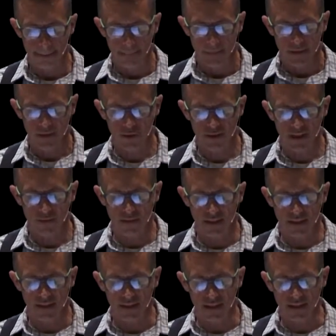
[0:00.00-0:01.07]
No,
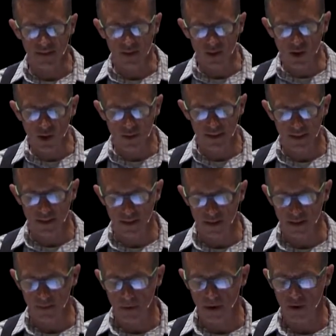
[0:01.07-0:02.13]
David, it's not Saul that's going to
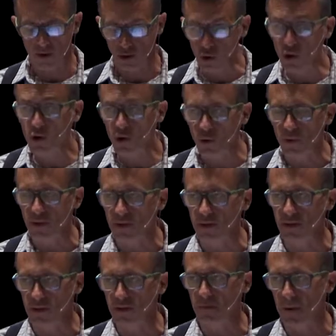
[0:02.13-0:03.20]
despair, you're going
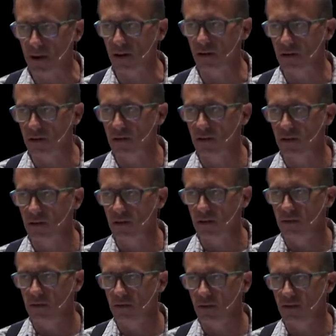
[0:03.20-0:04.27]
to despair.
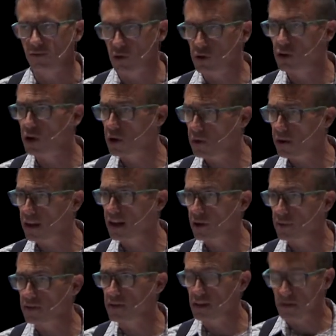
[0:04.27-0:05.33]
If you're going to go hang out
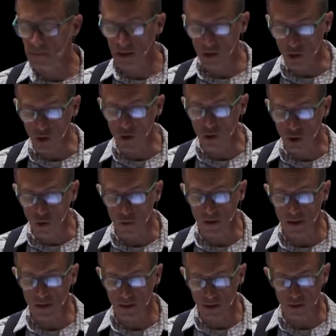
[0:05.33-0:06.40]
with the enemy, you're
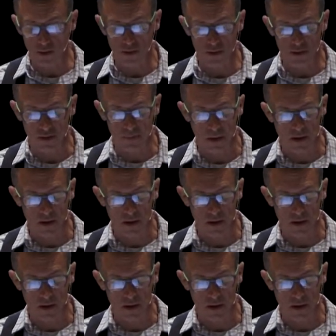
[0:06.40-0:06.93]
going to despair.